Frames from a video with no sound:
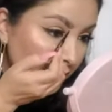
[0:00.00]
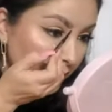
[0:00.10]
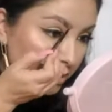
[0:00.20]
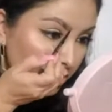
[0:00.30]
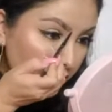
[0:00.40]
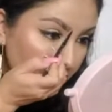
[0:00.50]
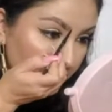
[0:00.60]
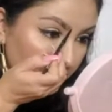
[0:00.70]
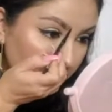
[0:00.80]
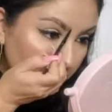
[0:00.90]
Okay, so you're
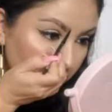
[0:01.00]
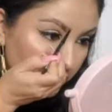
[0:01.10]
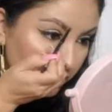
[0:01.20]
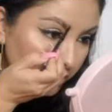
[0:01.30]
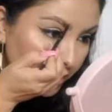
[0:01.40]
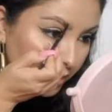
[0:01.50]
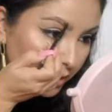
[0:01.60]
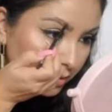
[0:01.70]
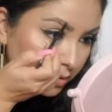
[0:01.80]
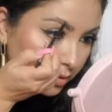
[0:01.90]
gonna go straight
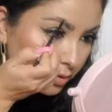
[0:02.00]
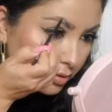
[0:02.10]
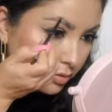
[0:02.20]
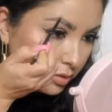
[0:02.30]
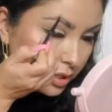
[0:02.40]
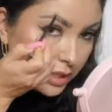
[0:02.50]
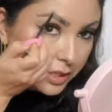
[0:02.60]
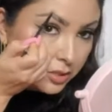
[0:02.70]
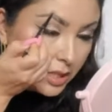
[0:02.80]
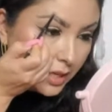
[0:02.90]
to the
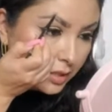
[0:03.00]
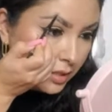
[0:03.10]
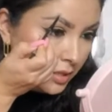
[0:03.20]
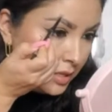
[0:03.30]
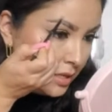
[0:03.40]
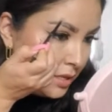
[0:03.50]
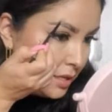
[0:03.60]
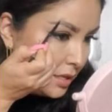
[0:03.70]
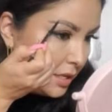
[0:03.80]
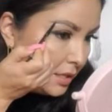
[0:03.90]
little line
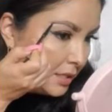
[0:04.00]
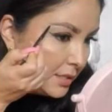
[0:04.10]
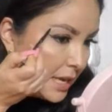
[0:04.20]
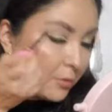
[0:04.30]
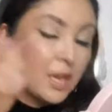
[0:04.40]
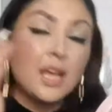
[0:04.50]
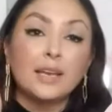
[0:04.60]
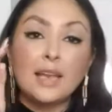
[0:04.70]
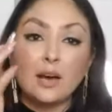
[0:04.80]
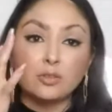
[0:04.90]
and then down.
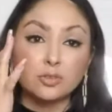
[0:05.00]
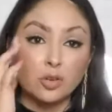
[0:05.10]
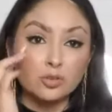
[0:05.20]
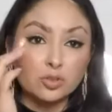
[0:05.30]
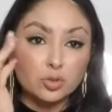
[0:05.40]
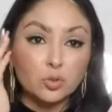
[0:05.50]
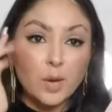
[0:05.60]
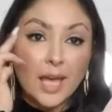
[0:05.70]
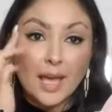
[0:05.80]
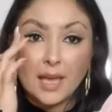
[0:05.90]
Now, don't
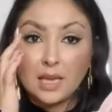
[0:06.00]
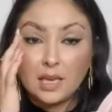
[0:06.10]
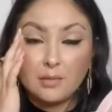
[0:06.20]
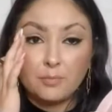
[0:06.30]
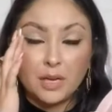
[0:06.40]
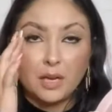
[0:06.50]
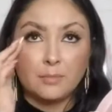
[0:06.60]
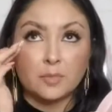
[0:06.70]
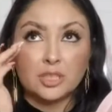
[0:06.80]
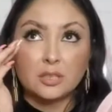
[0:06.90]
do a
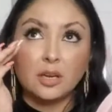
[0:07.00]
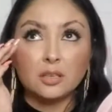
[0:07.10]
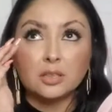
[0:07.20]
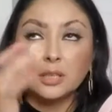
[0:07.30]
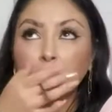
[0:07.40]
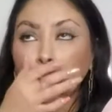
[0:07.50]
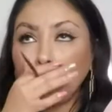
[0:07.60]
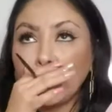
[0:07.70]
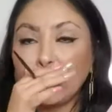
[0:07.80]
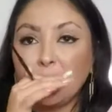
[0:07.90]
what is it called?
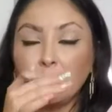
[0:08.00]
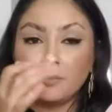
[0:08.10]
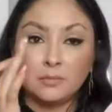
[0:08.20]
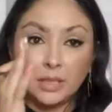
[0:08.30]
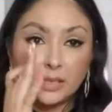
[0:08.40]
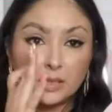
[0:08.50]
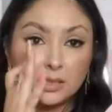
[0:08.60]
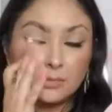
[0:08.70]
A like